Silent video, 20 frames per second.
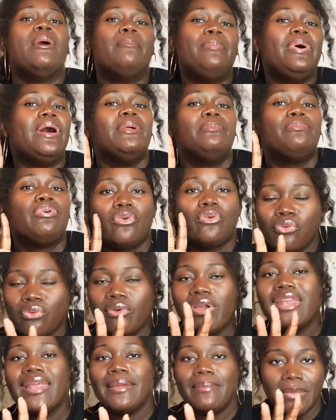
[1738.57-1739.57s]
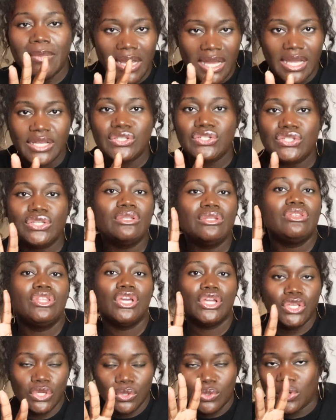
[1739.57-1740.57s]
but pretty much
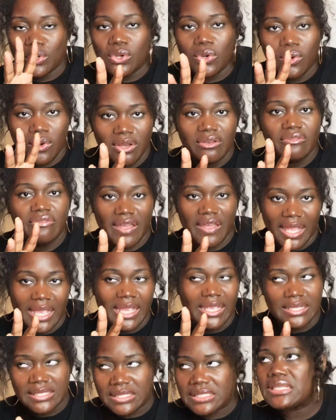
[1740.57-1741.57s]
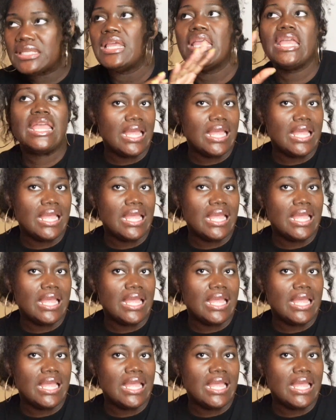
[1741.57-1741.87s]
the unicorn vase